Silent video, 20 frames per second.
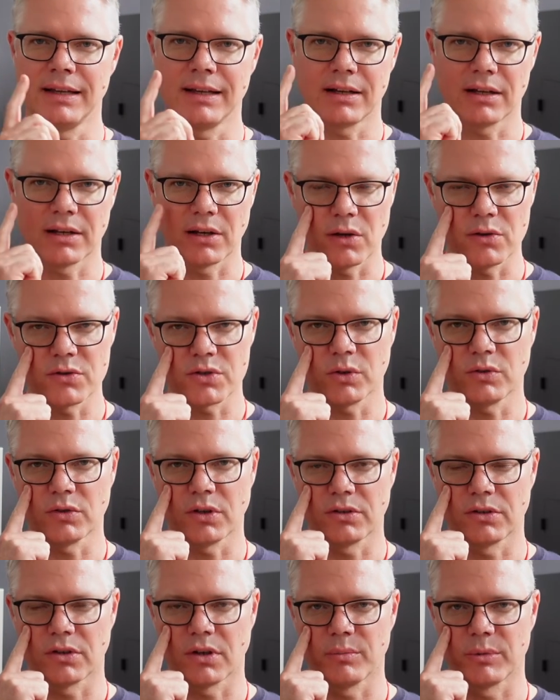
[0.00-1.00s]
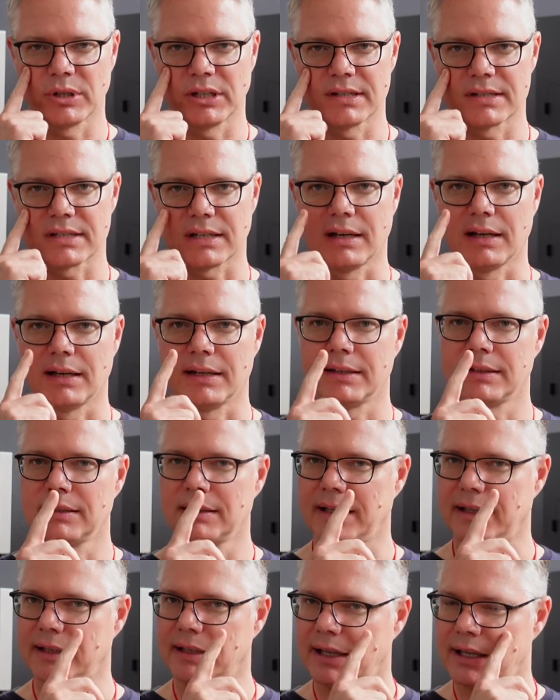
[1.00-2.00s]
close your non-dominant eye
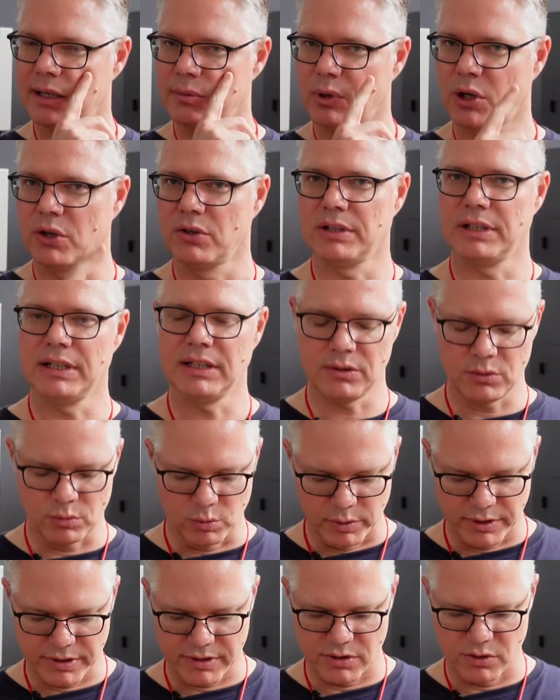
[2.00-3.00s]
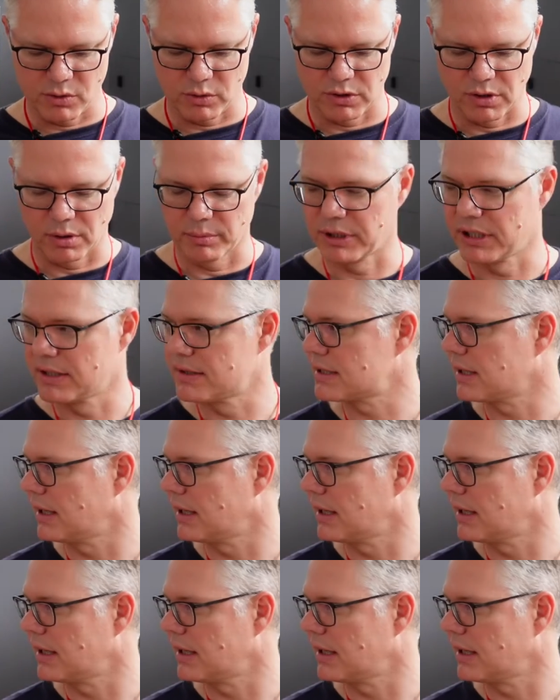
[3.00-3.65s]
and aim only with your dominant